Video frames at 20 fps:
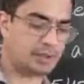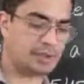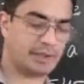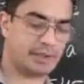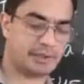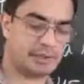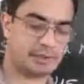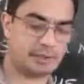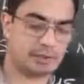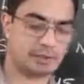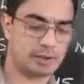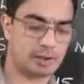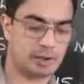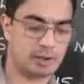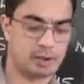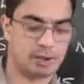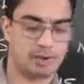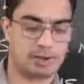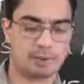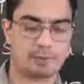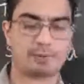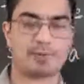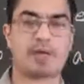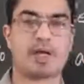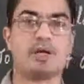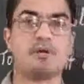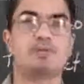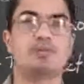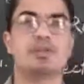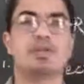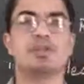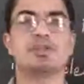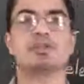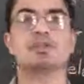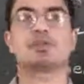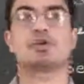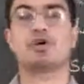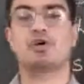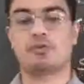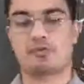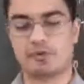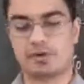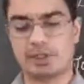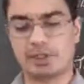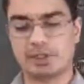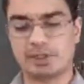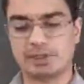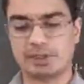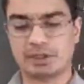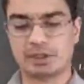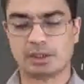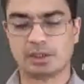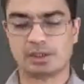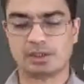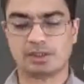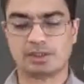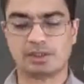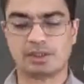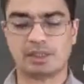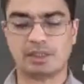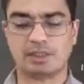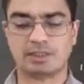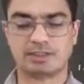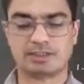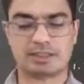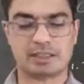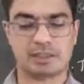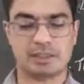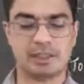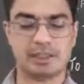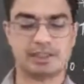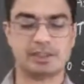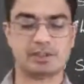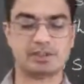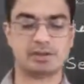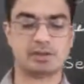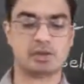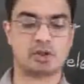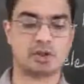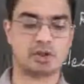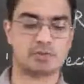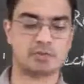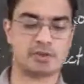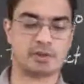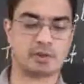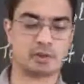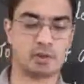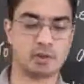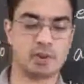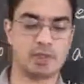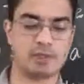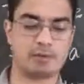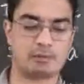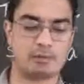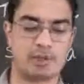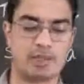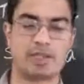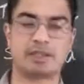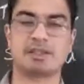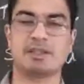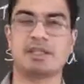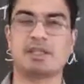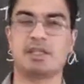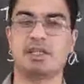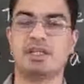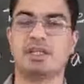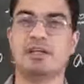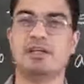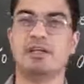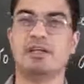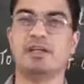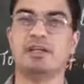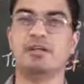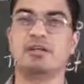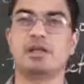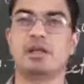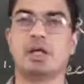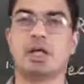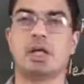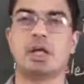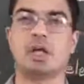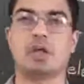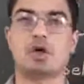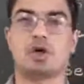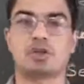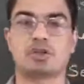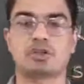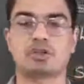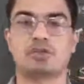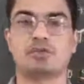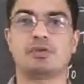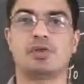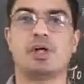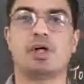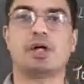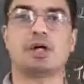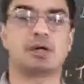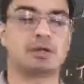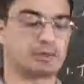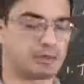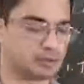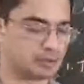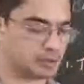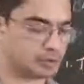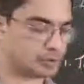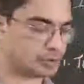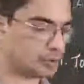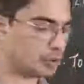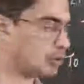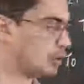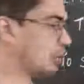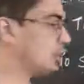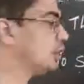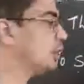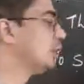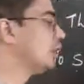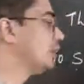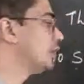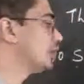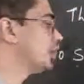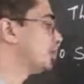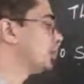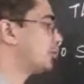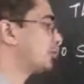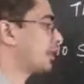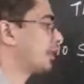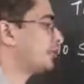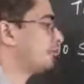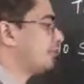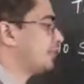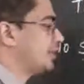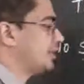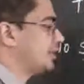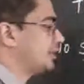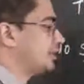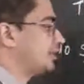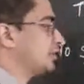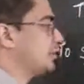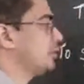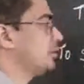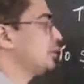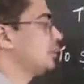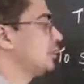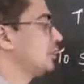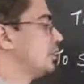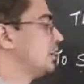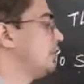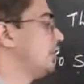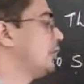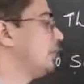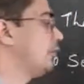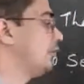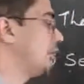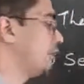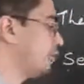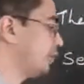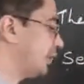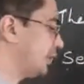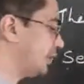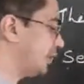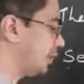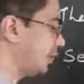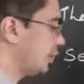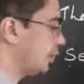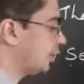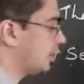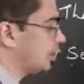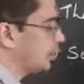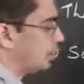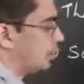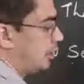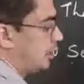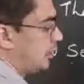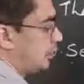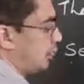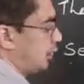Then the Prime Minister of India is the leader of the ruling party in Lok Sabha. So the Prime Minister will be the